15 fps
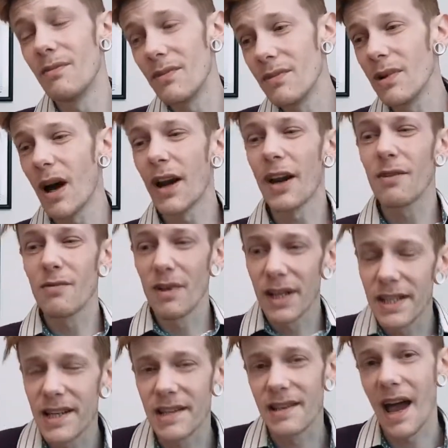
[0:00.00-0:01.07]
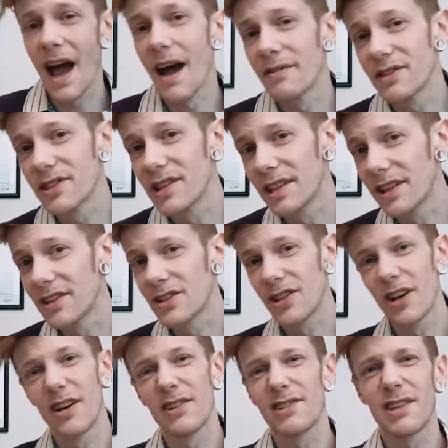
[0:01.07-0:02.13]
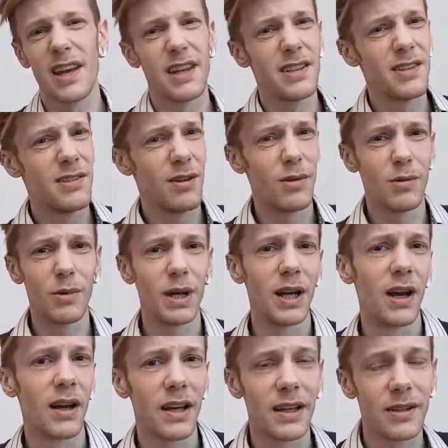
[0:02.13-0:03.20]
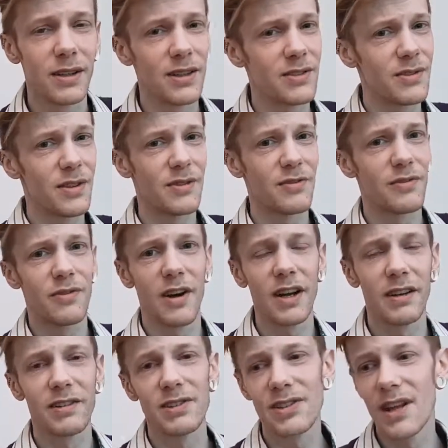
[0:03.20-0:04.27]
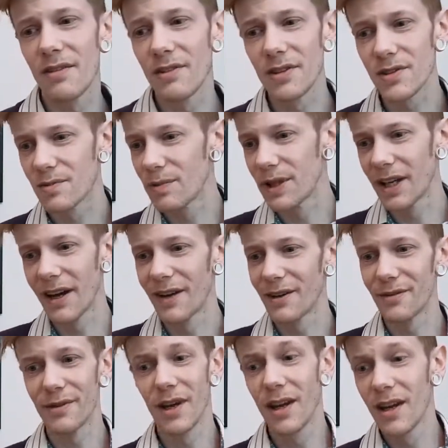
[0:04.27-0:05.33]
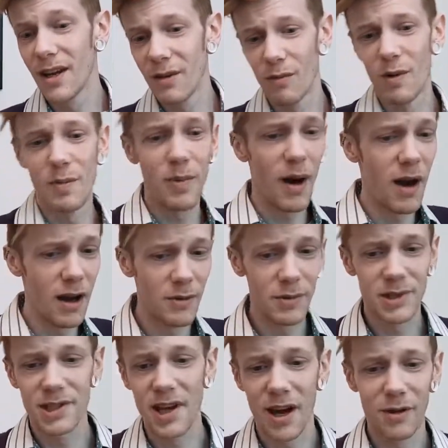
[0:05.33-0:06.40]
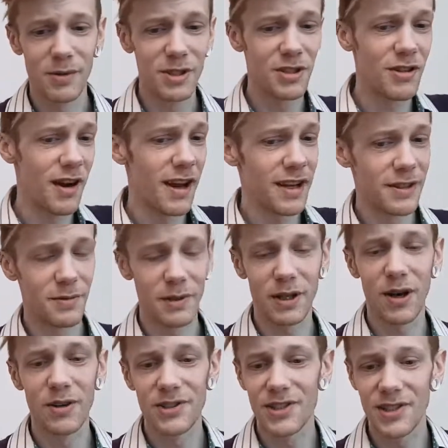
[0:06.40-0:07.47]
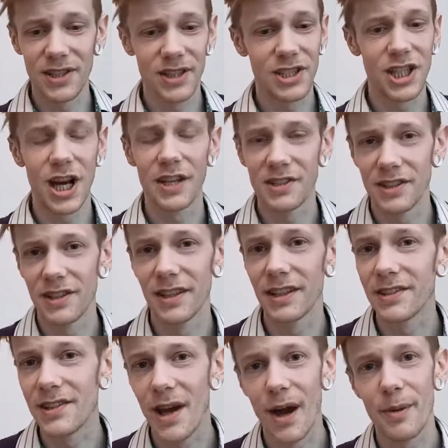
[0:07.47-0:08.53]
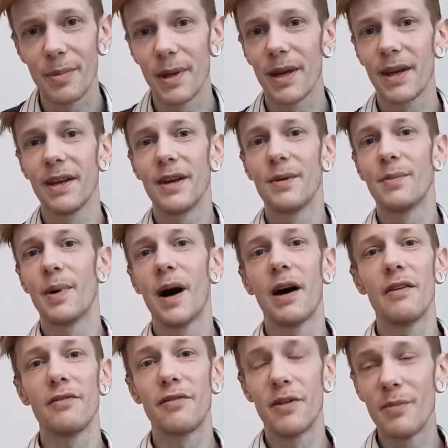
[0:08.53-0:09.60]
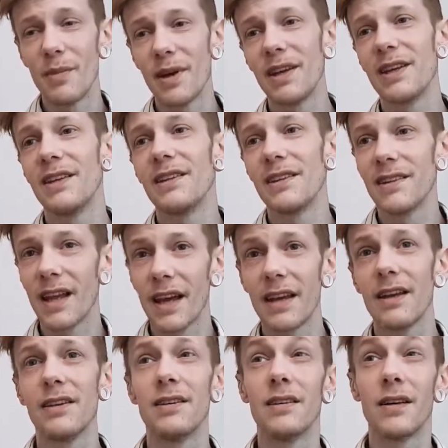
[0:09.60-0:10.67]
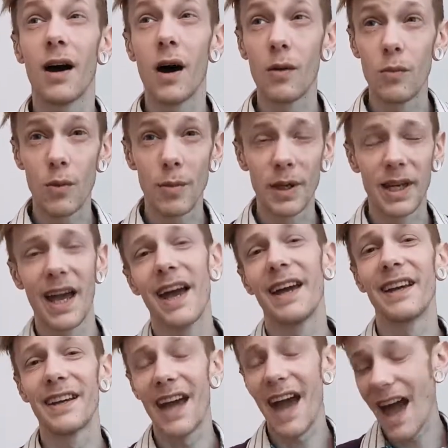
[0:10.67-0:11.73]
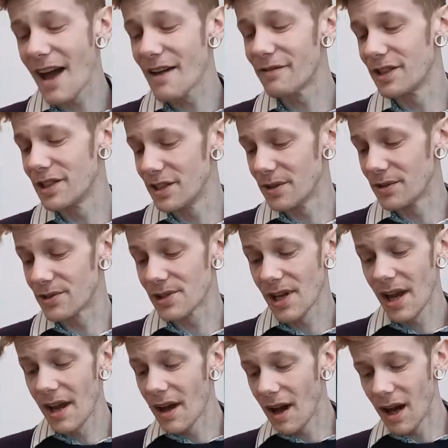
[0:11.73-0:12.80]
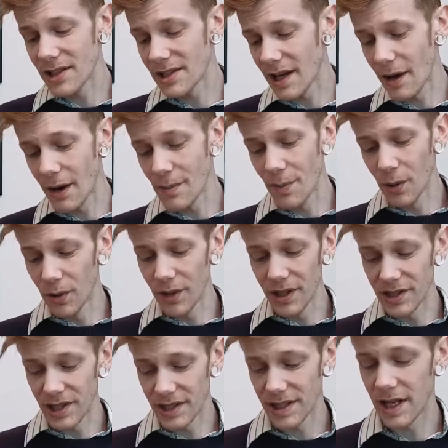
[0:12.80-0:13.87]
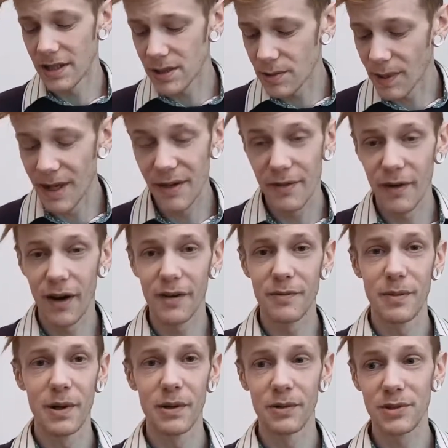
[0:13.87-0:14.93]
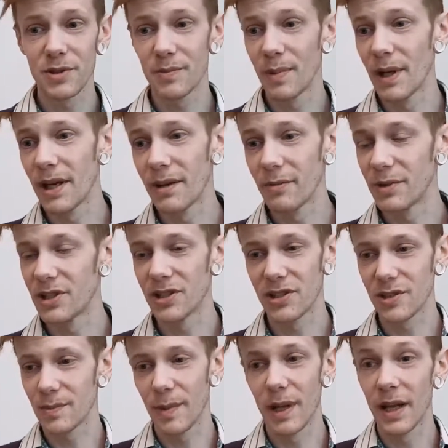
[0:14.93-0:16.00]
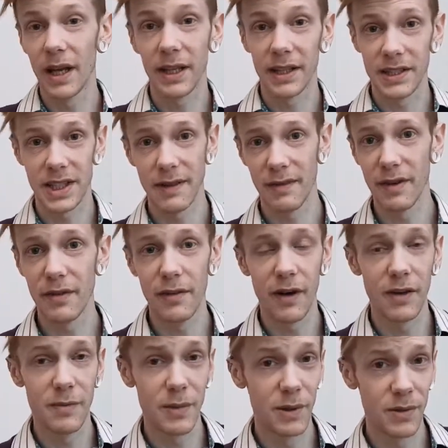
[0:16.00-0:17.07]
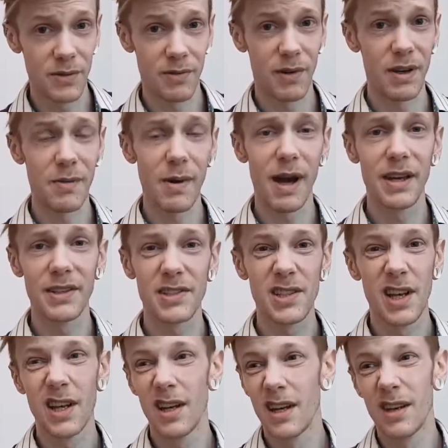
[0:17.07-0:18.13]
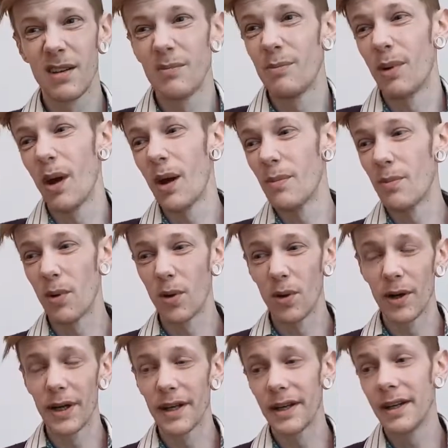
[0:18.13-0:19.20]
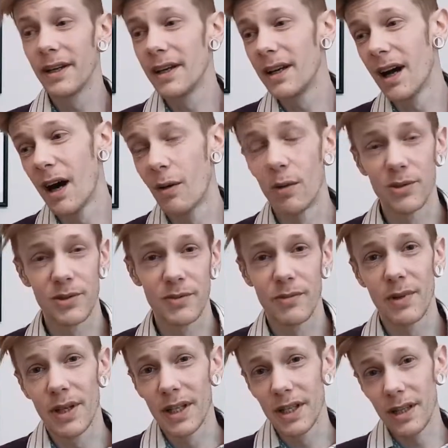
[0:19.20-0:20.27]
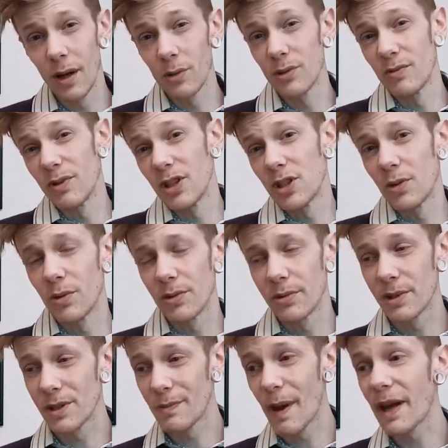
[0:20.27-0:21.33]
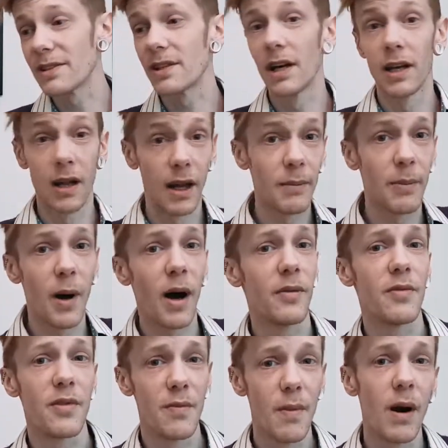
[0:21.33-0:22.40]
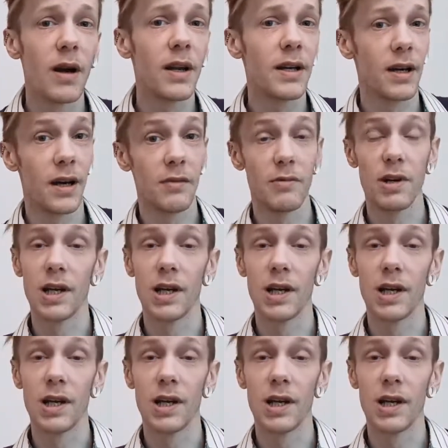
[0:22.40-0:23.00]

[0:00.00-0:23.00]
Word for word: I don't really tend to have a signature. I say, you know, we're like these sort uh, of fragrance lovers. We kind of we buy, we sell, we trade. We're constantly changing things up. But for me, Layton, I will be getting heavy use. I say I bought this as a 25 mil split. We just split like a 75 mil three ways. Blind bought it. I wasn't really I wasn't really sure what to expect. I like Parfums de Marly, I really